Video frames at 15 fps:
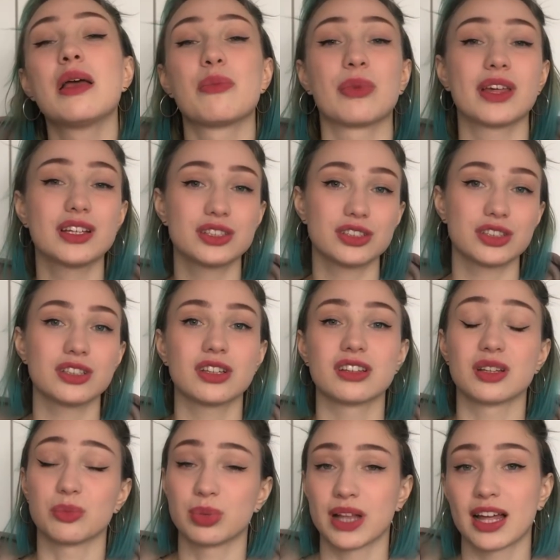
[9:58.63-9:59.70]
Make sure
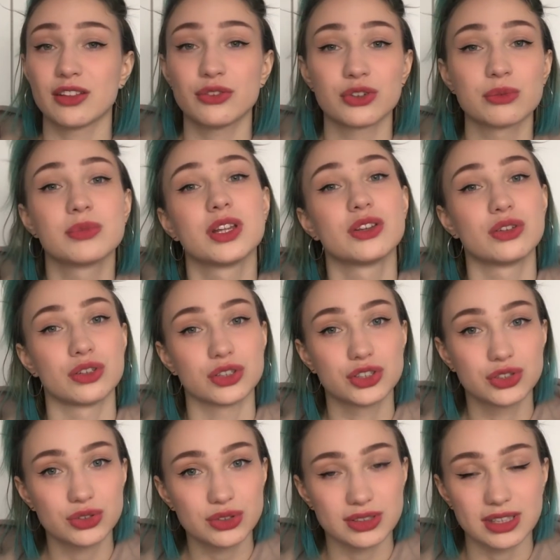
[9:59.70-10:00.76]
that the platform that you're
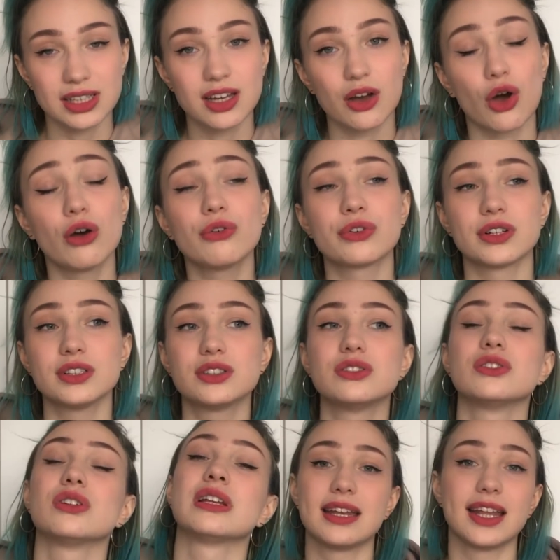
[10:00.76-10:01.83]
choosing offers
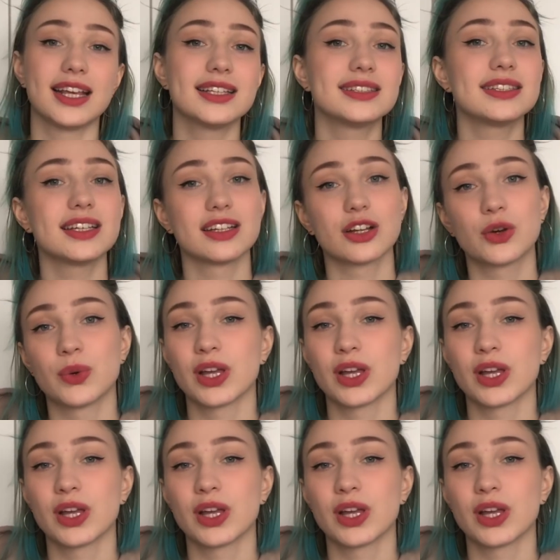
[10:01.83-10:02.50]
you an easy and